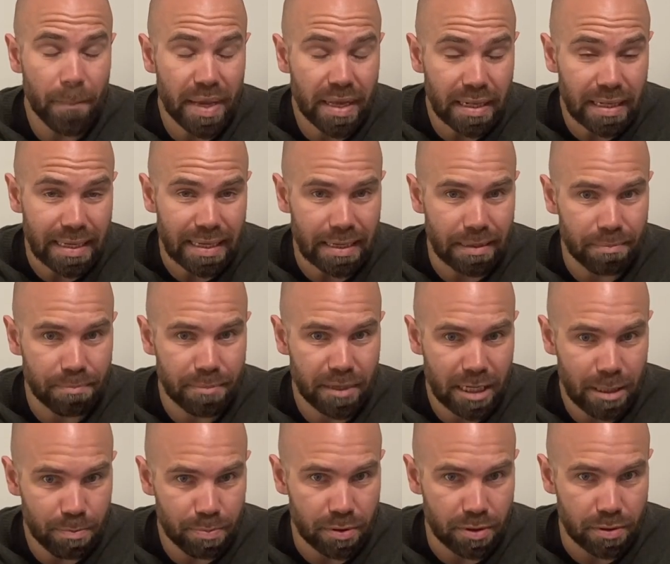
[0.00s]
million
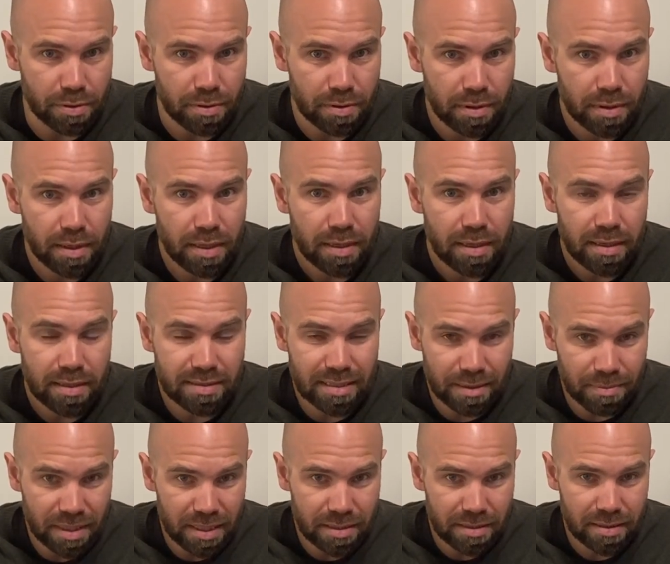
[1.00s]
people. Does
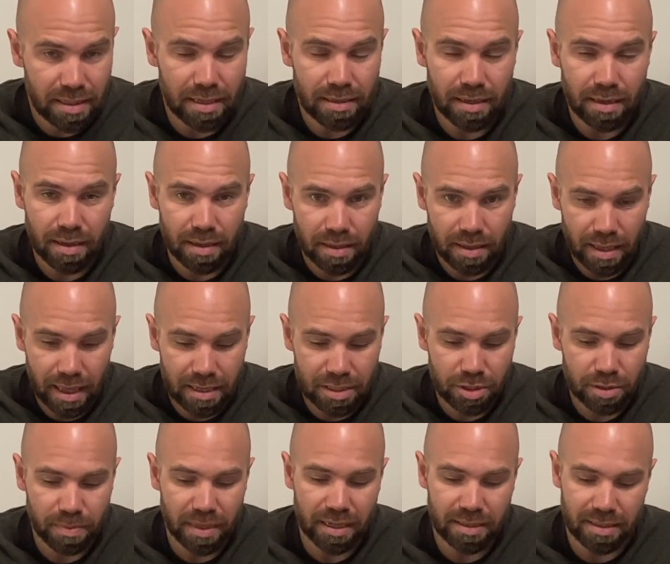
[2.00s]
that make that
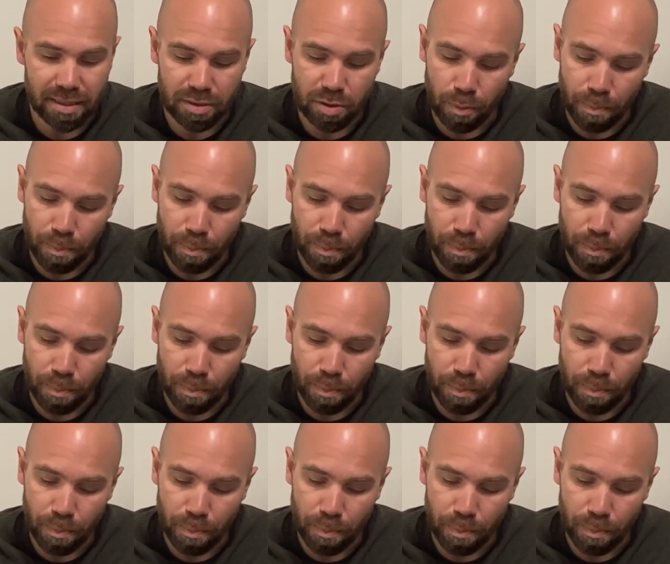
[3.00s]
should make sense?